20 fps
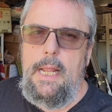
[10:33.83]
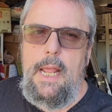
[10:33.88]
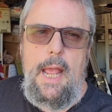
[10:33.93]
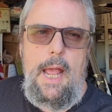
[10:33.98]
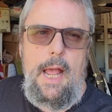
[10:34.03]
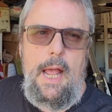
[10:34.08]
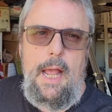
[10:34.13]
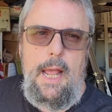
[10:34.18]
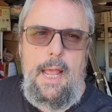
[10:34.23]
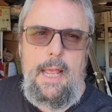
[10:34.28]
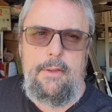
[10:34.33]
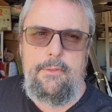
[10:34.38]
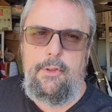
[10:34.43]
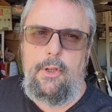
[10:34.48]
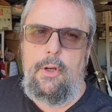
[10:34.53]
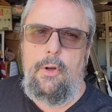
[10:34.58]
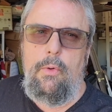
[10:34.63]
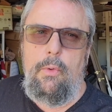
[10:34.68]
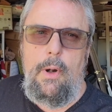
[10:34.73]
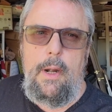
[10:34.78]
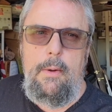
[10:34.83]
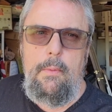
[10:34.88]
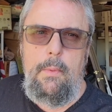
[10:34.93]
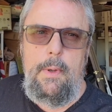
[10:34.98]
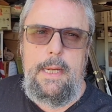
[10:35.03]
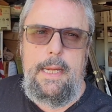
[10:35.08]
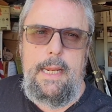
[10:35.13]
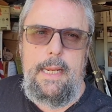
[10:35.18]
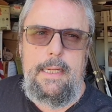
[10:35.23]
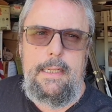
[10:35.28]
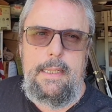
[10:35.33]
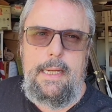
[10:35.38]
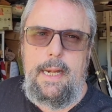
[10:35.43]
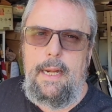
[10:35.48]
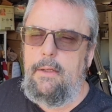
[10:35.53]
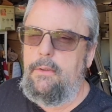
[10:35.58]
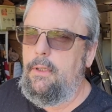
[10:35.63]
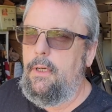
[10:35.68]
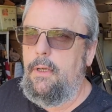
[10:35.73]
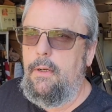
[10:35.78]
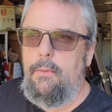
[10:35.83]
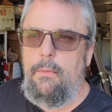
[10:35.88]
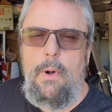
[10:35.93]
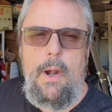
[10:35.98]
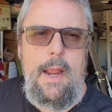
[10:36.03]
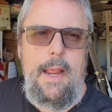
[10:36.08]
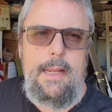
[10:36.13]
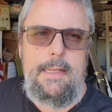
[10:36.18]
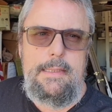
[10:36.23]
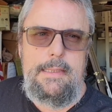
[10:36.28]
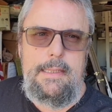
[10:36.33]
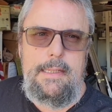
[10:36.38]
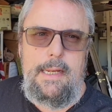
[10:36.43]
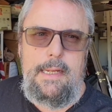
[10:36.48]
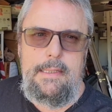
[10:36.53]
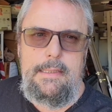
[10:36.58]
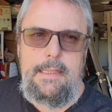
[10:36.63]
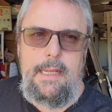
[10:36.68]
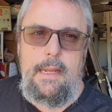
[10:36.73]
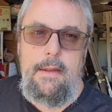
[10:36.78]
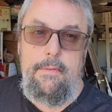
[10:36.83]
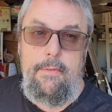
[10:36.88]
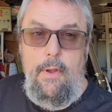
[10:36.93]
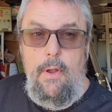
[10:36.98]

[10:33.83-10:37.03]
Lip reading: has a great weekend. Get out there and ride. Stay safe.